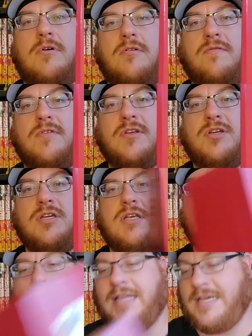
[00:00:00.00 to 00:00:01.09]
Hopefully
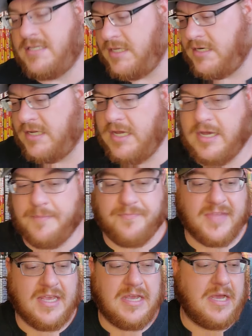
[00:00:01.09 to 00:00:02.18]
she likes it.
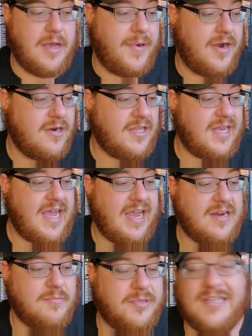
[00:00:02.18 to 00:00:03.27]
Apparently I
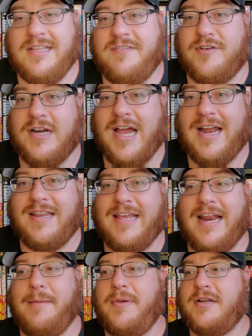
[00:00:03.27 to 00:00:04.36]
completely forgot
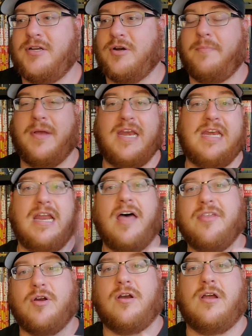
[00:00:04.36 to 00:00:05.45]
that I picked her up
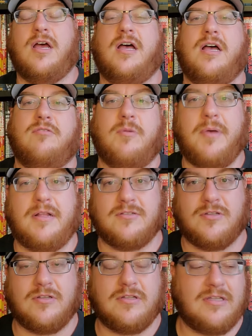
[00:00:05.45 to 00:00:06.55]
another
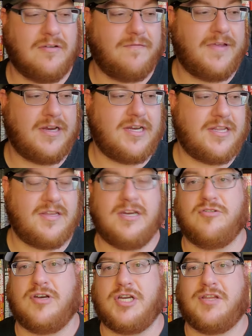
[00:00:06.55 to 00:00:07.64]
Rapunzel little fig Disney
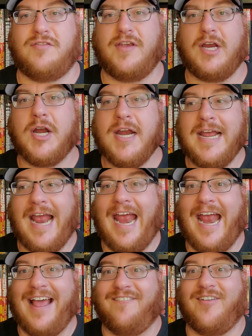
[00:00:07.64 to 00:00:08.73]
Traditions figure,
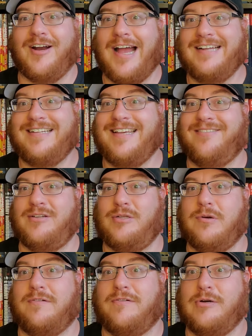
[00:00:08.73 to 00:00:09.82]
and I forgot to give it
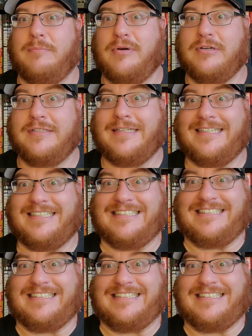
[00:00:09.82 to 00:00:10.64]
to her for her birthday.